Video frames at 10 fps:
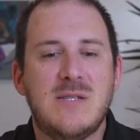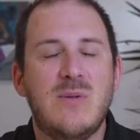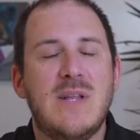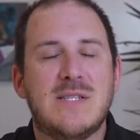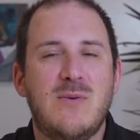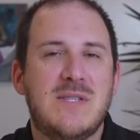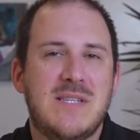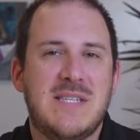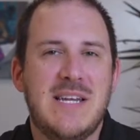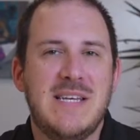So let's go
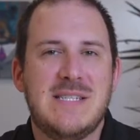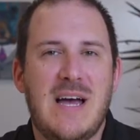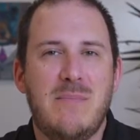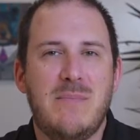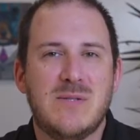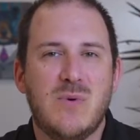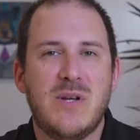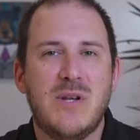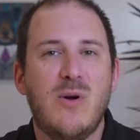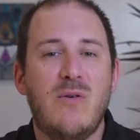into today's topics. We're
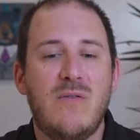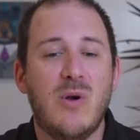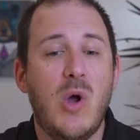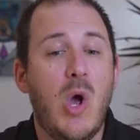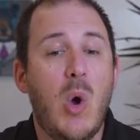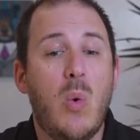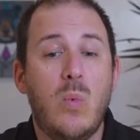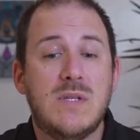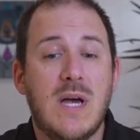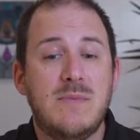going to go over
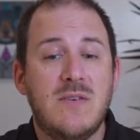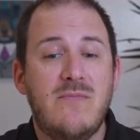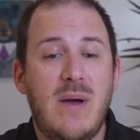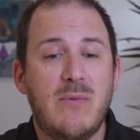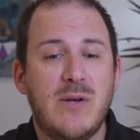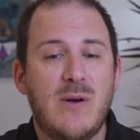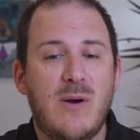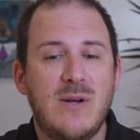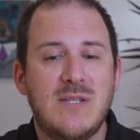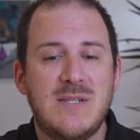types of memory
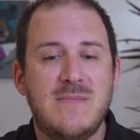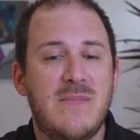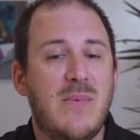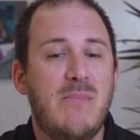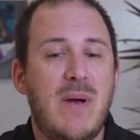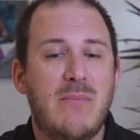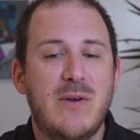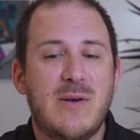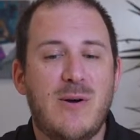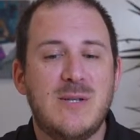cards,
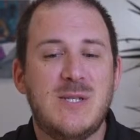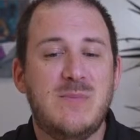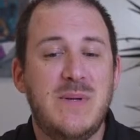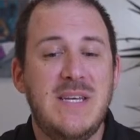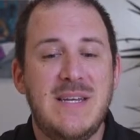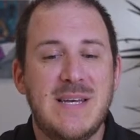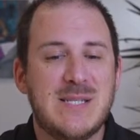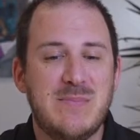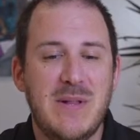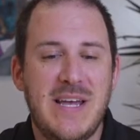memory card speed
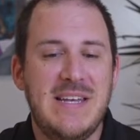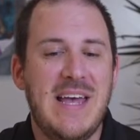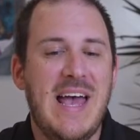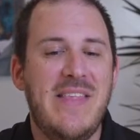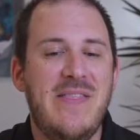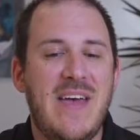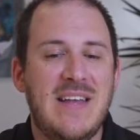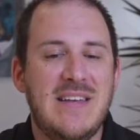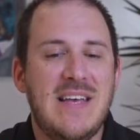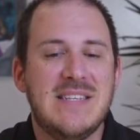explained, and
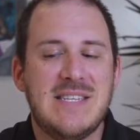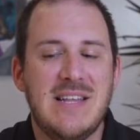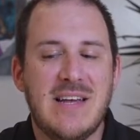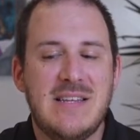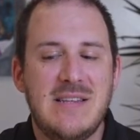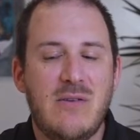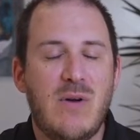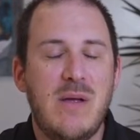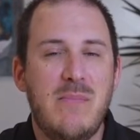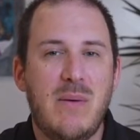then selecting the
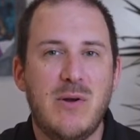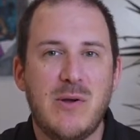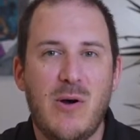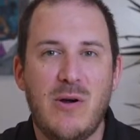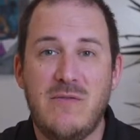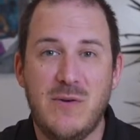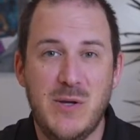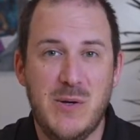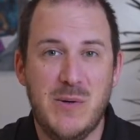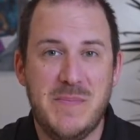right memory card for
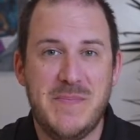you.